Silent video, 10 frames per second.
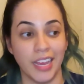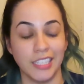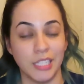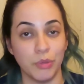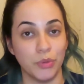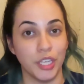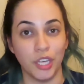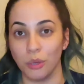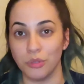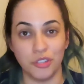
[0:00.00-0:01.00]
a spooky
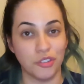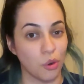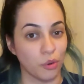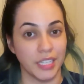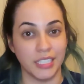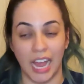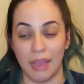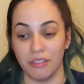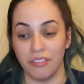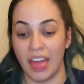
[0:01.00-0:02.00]
ghost story
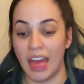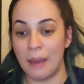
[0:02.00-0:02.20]
type of